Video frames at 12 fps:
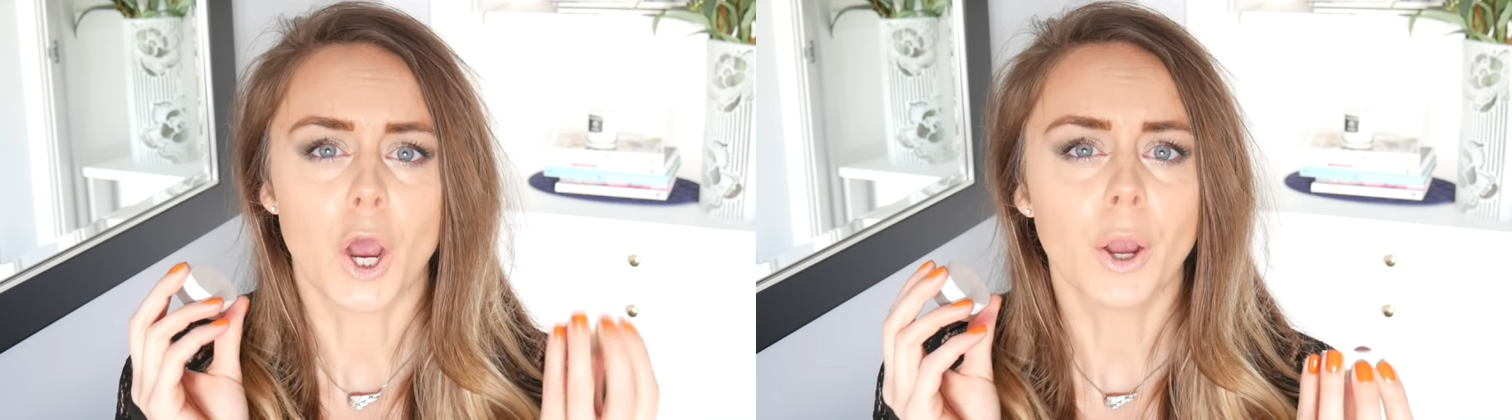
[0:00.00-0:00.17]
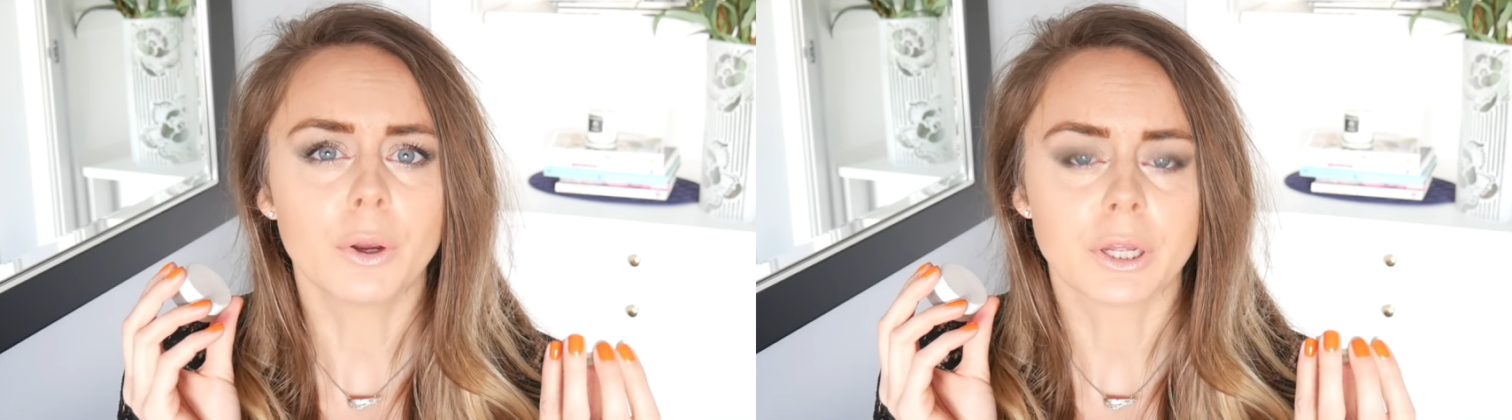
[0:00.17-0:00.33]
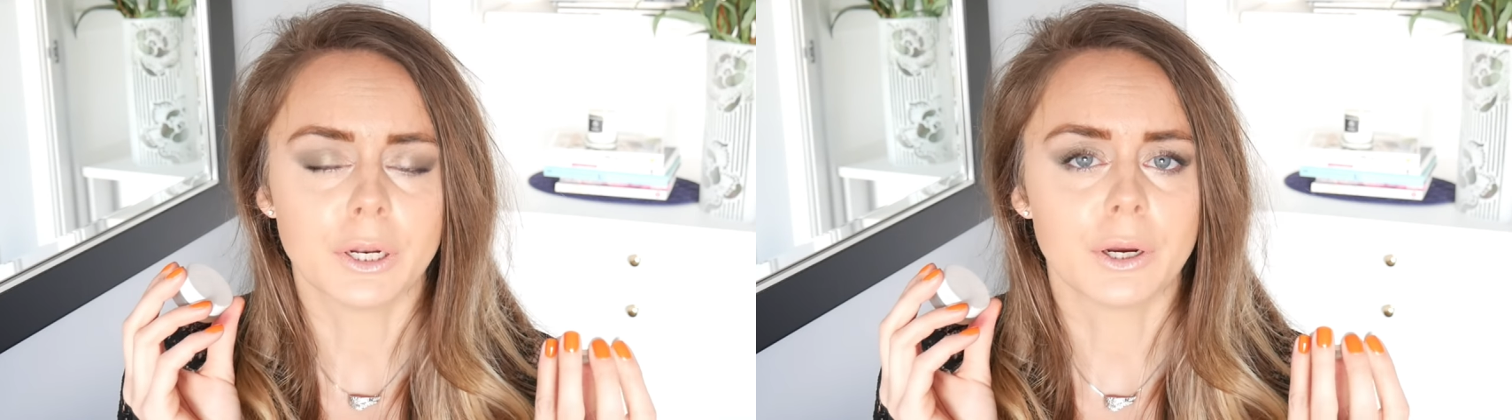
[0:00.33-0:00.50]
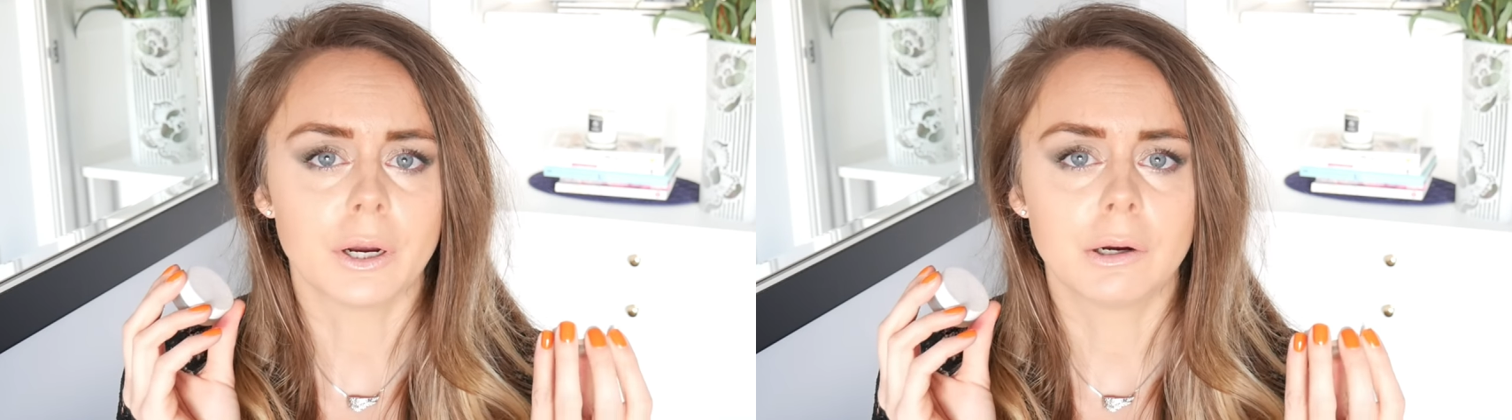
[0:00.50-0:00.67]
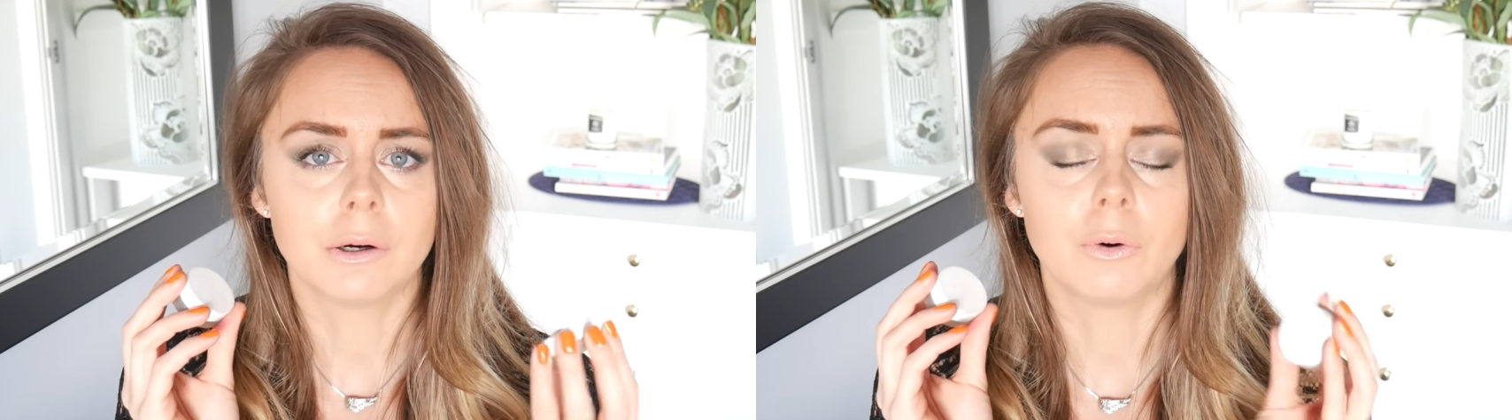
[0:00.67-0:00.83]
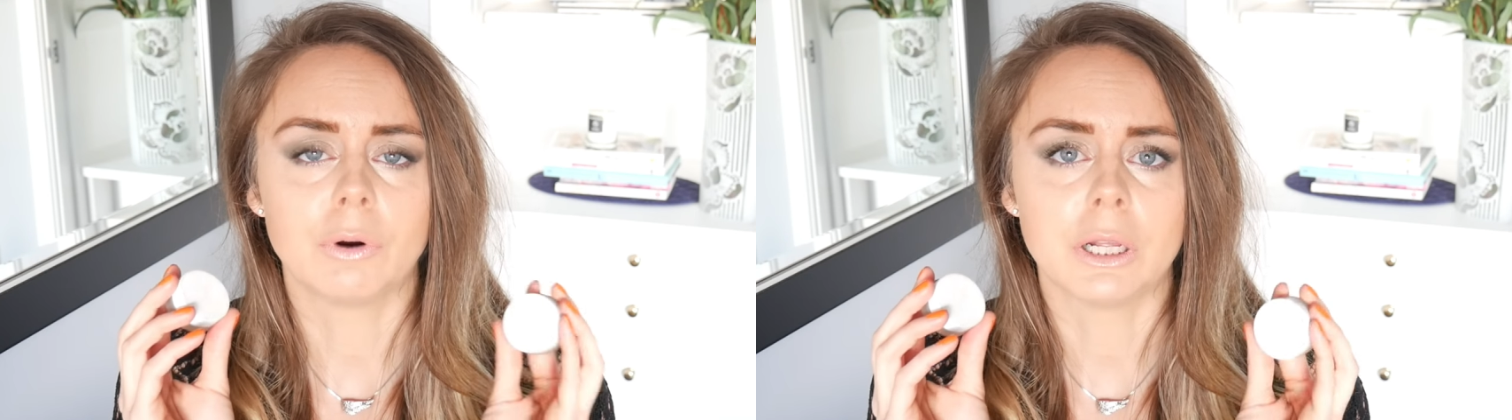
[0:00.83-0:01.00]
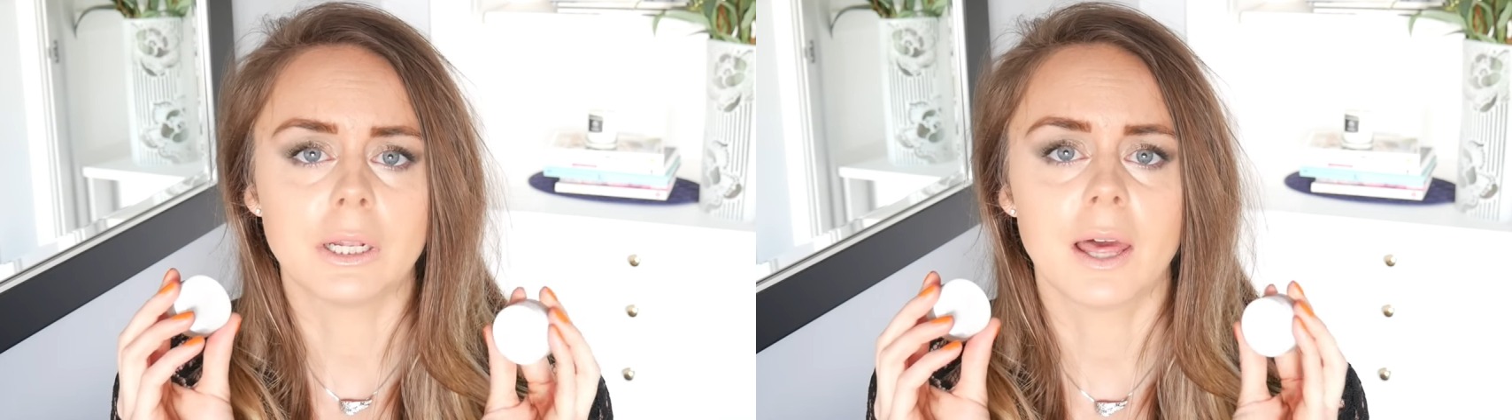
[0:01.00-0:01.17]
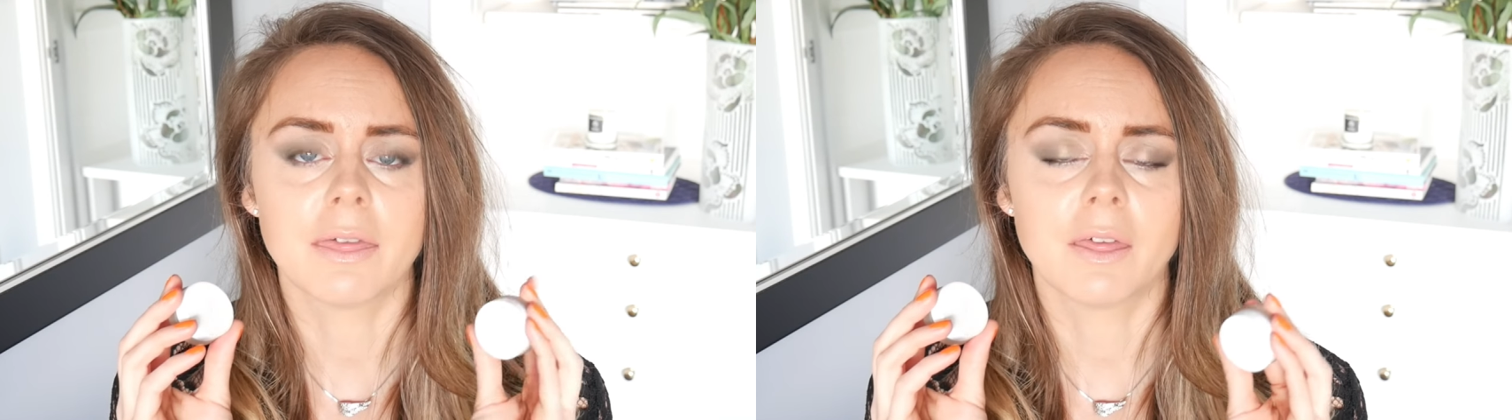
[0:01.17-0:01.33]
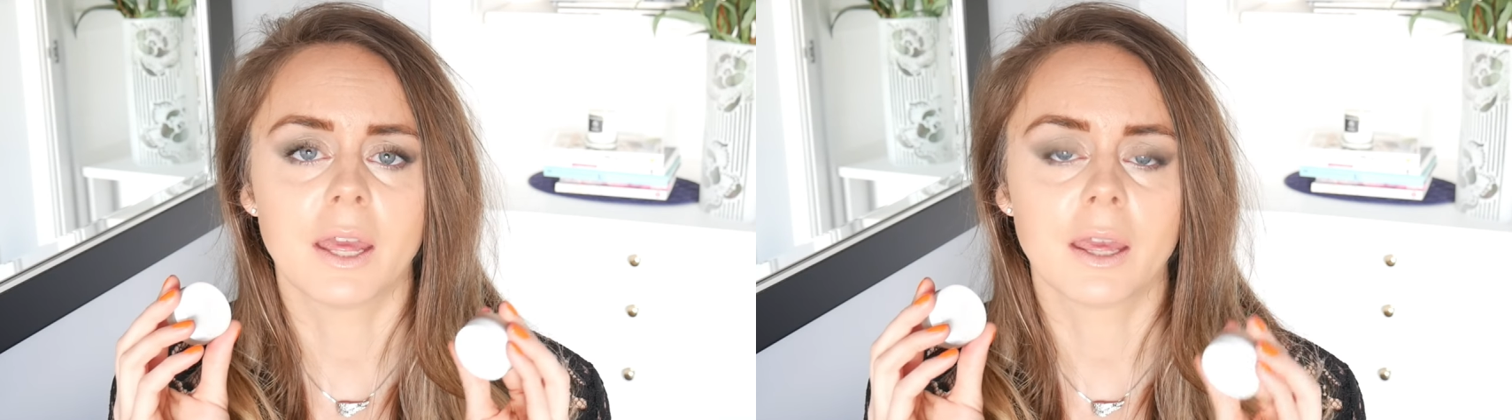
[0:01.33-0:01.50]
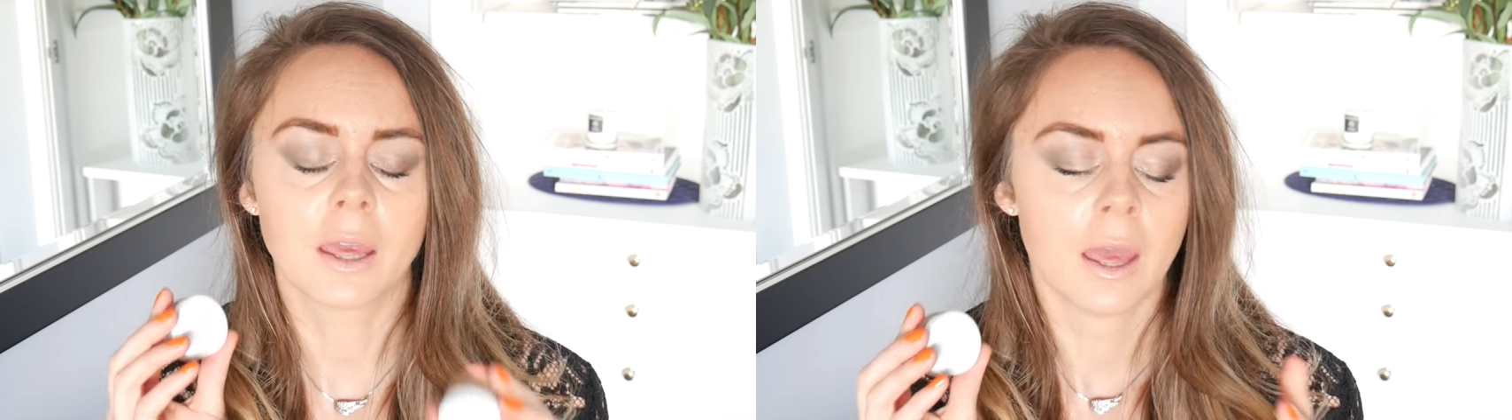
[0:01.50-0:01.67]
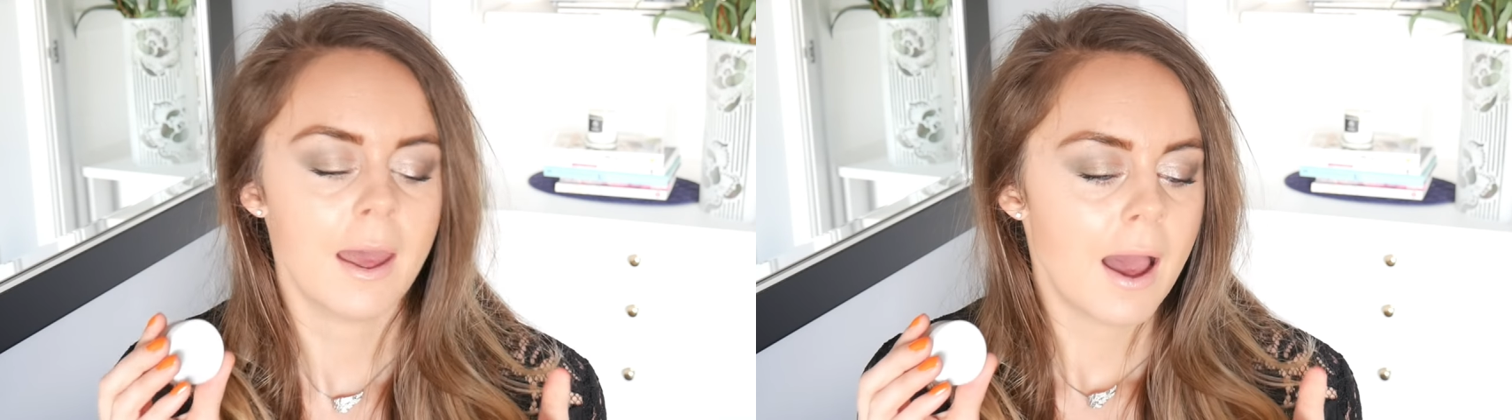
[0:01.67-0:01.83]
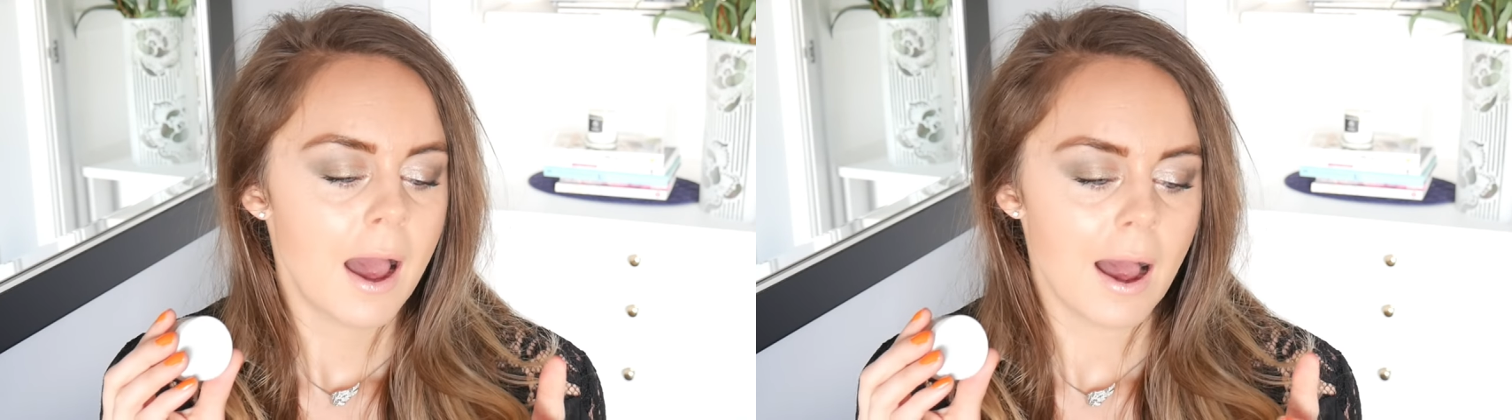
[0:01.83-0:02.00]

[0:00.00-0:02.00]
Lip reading: coconut oil, I think.